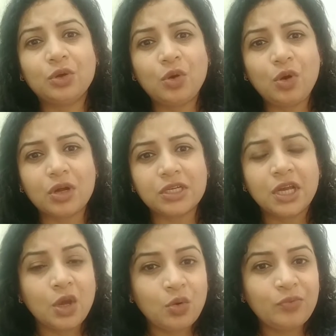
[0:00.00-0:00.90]
God
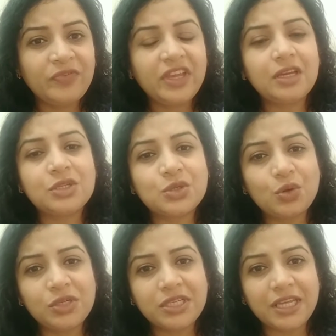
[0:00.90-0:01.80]
whom we
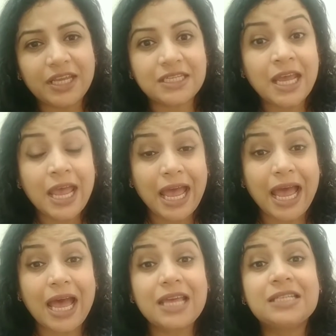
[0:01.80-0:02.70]
associate
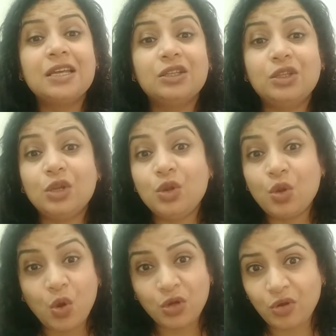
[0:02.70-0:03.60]
as the
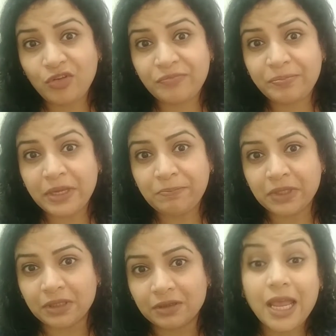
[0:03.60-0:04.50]
Lord of
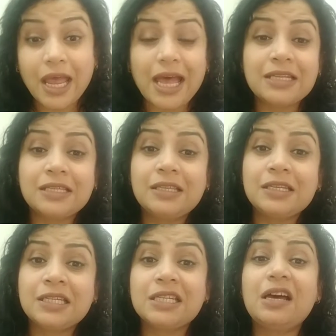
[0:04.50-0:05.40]
people, as the
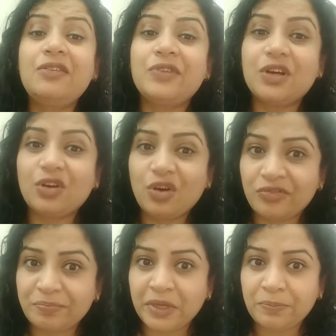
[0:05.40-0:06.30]
server
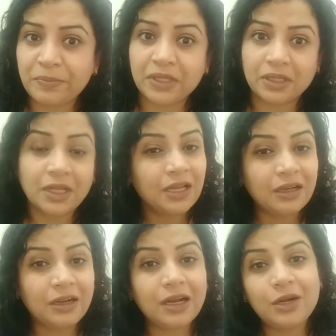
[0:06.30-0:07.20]
of people,
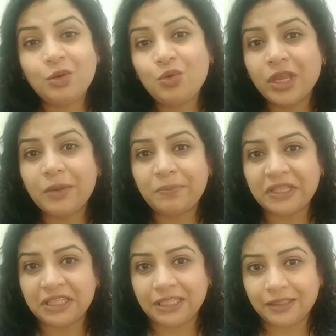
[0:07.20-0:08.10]
Gano ke
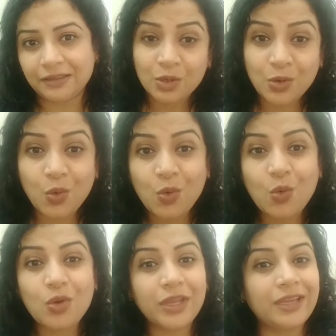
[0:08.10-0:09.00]
pati,
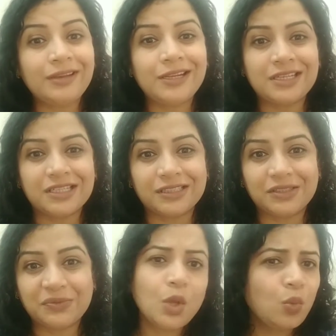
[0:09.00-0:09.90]
Lobo ke
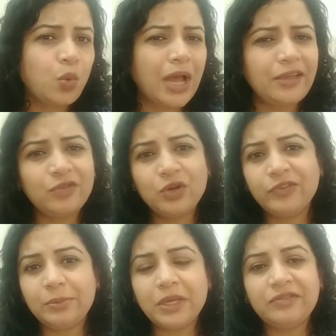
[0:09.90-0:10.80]
leader? Why would
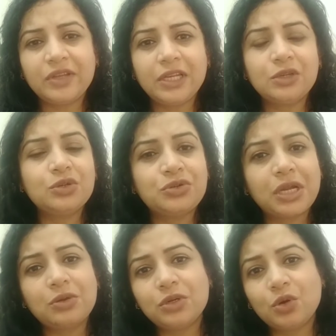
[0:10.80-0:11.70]
we be willing to
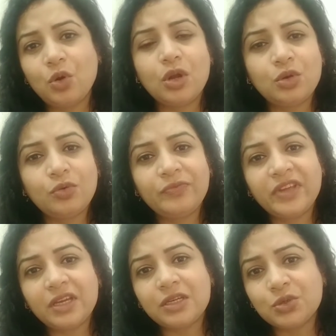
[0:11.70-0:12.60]
drown a God whom
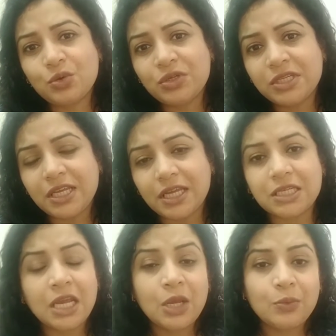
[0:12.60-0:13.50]
we
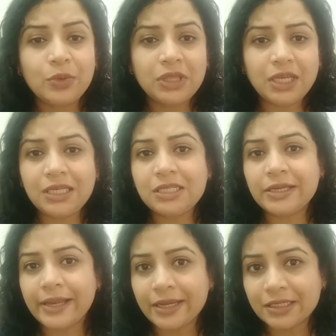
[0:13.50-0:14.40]
associate with
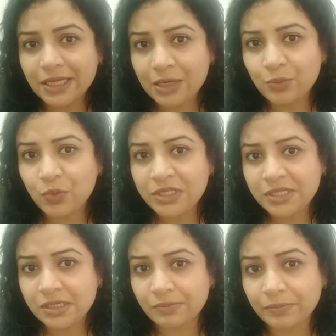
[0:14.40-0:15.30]
intellect and
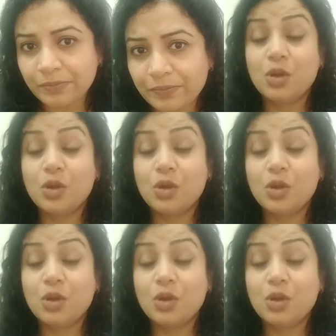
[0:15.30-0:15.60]
wisdom?